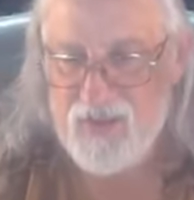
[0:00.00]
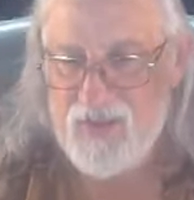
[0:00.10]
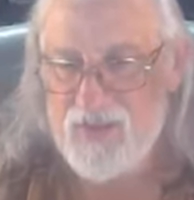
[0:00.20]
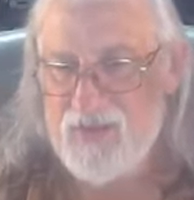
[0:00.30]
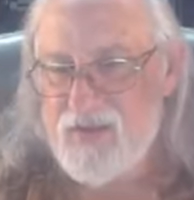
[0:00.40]

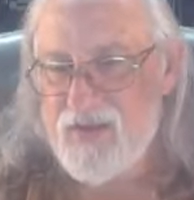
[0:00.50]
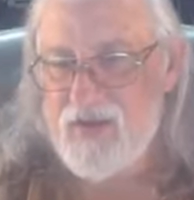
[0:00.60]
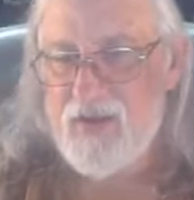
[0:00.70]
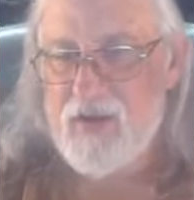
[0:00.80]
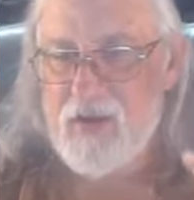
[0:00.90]
in in
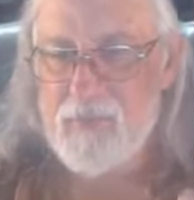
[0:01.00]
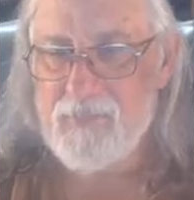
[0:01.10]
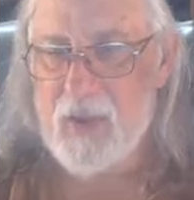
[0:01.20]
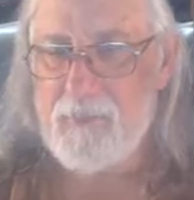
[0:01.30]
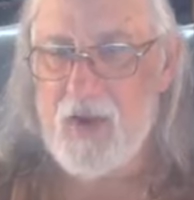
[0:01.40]
a, um,
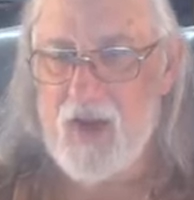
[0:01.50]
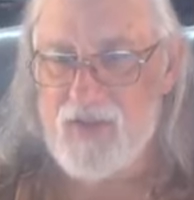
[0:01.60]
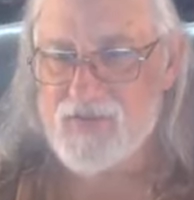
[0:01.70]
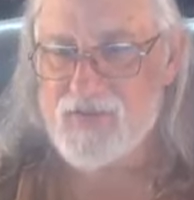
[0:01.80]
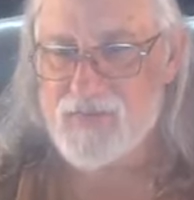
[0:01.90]
a
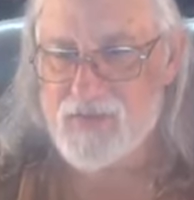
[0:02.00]
bind